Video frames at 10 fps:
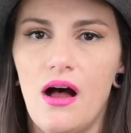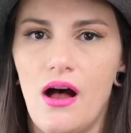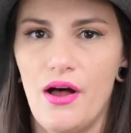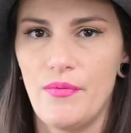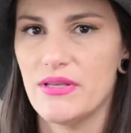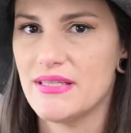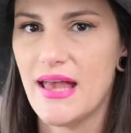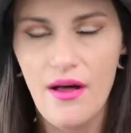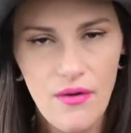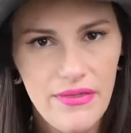Um,
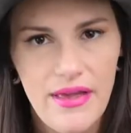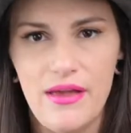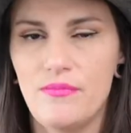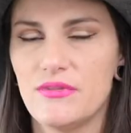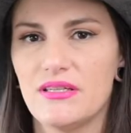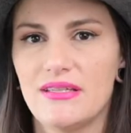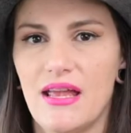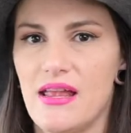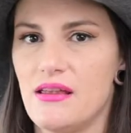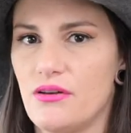tell them, just
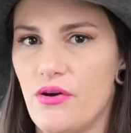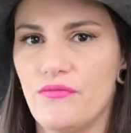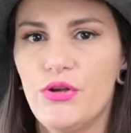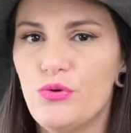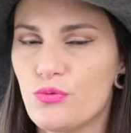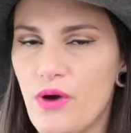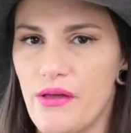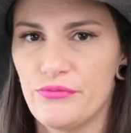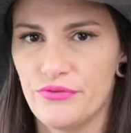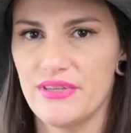say, you know, if you
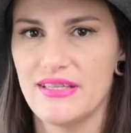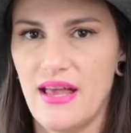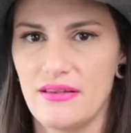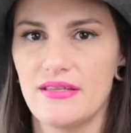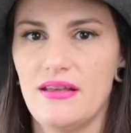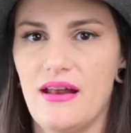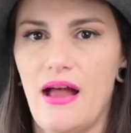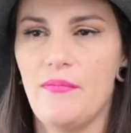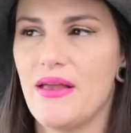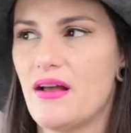run through this exit,
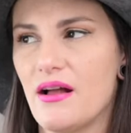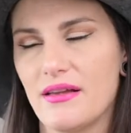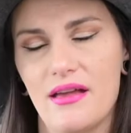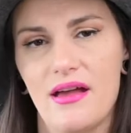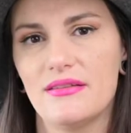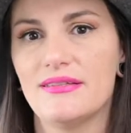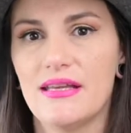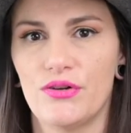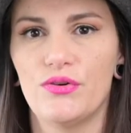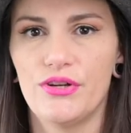I may not get a
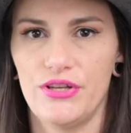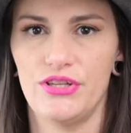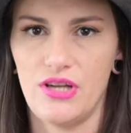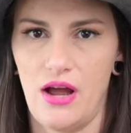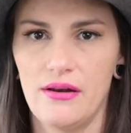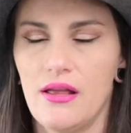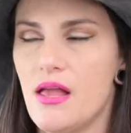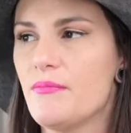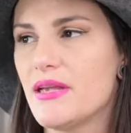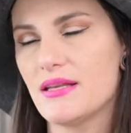single good shot
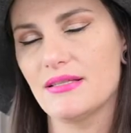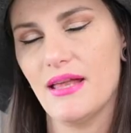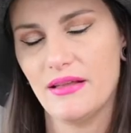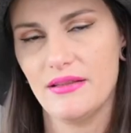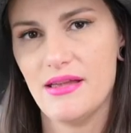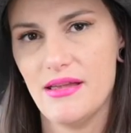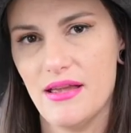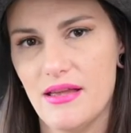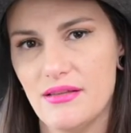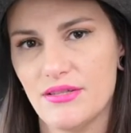because likely
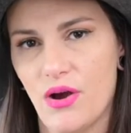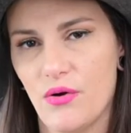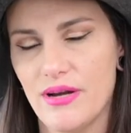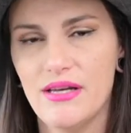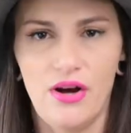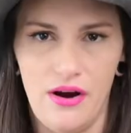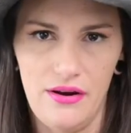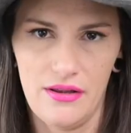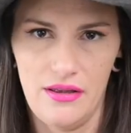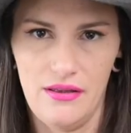it's already
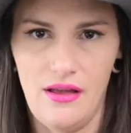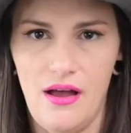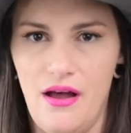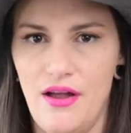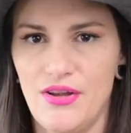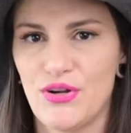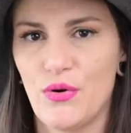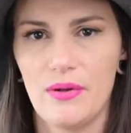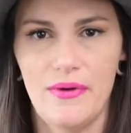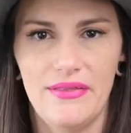dark. Uh, you're
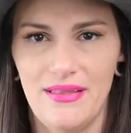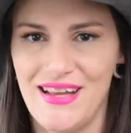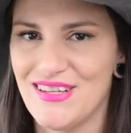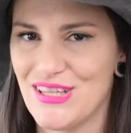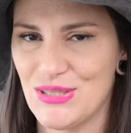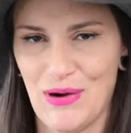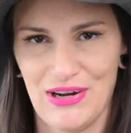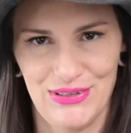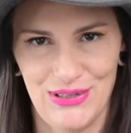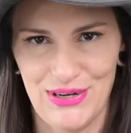going by the light of the
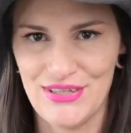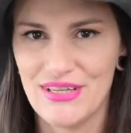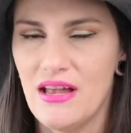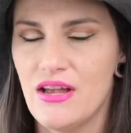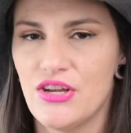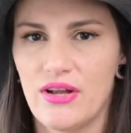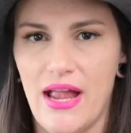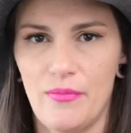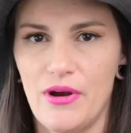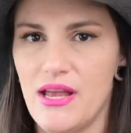sparklers. Your
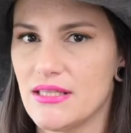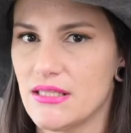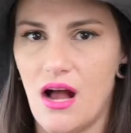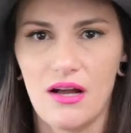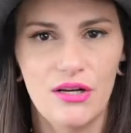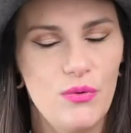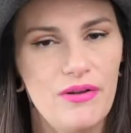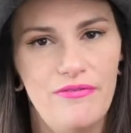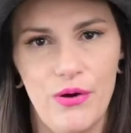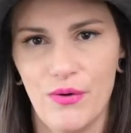camera is not gonna
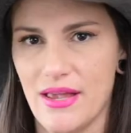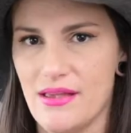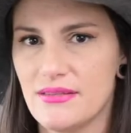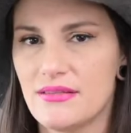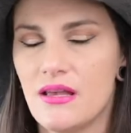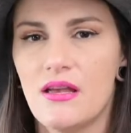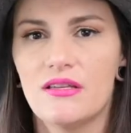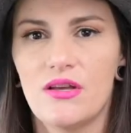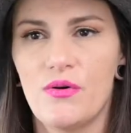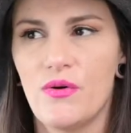wanna focus.
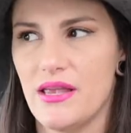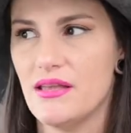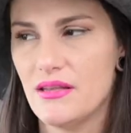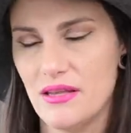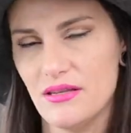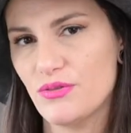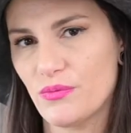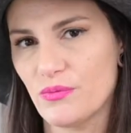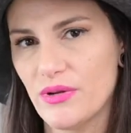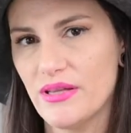So it is
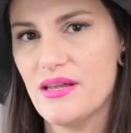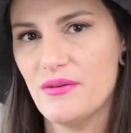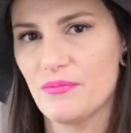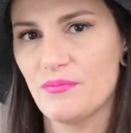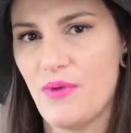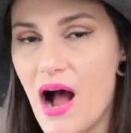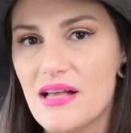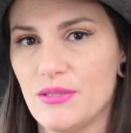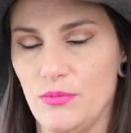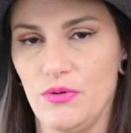really
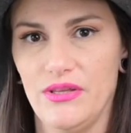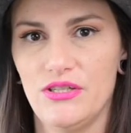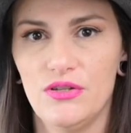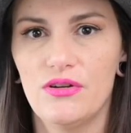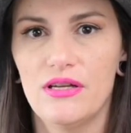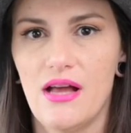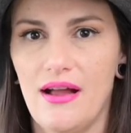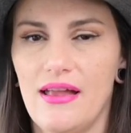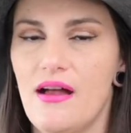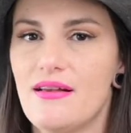possible that you could
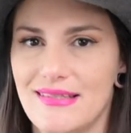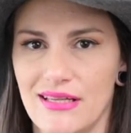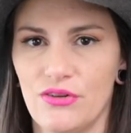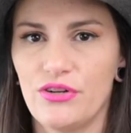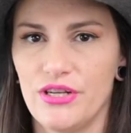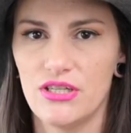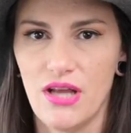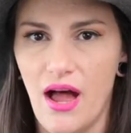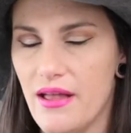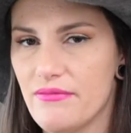not get a single good
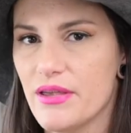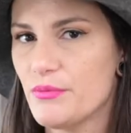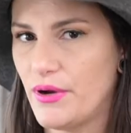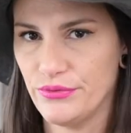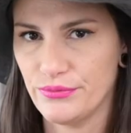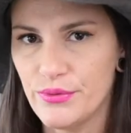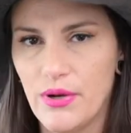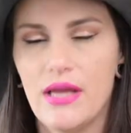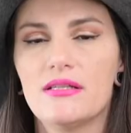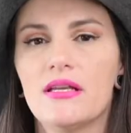shot if they run through
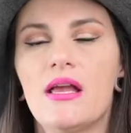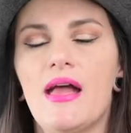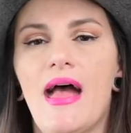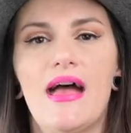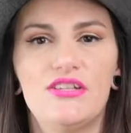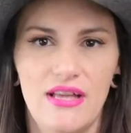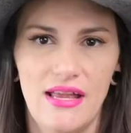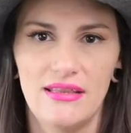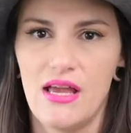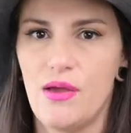it.
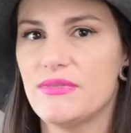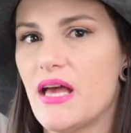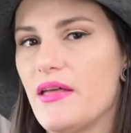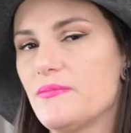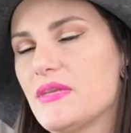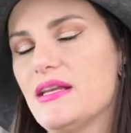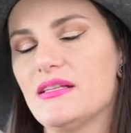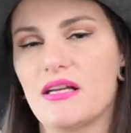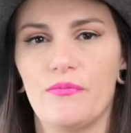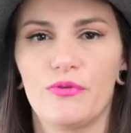Educate them, tell them they need to come